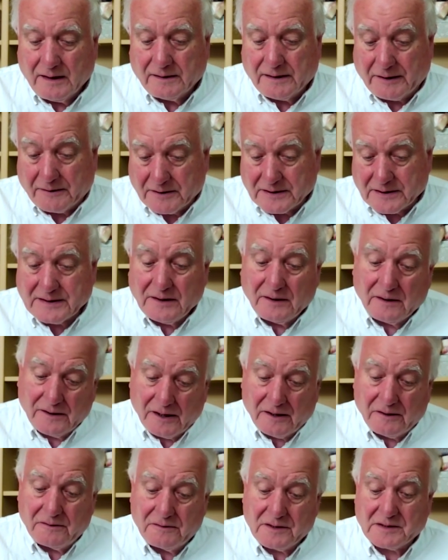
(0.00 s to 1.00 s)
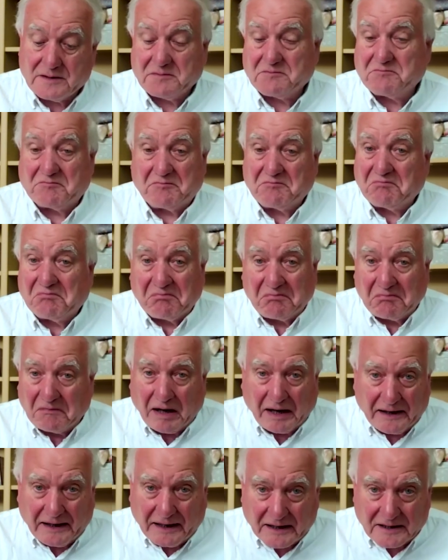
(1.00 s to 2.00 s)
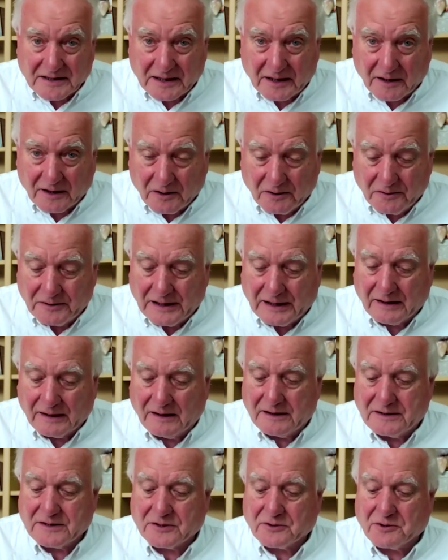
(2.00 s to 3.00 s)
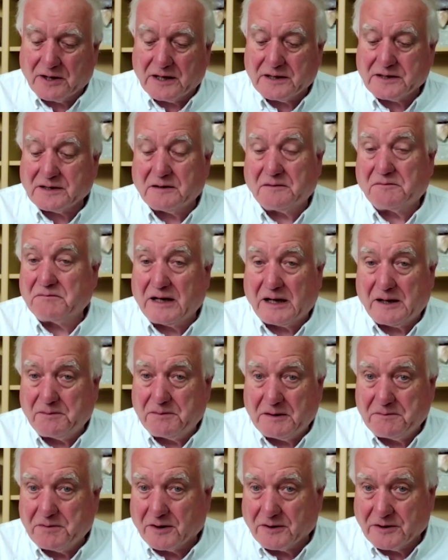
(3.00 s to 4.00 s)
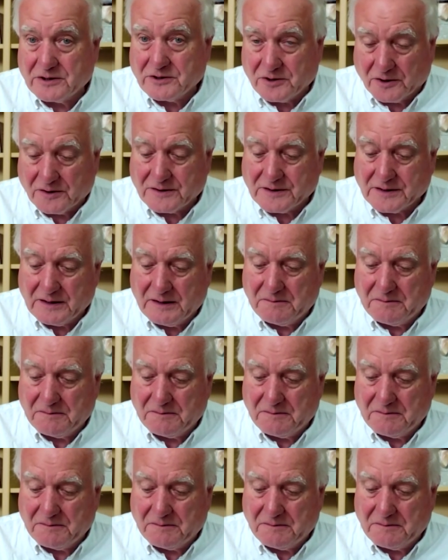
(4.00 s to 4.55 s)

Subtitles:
There are still those, I guess, including Liz Truss and maybe Boris Johnson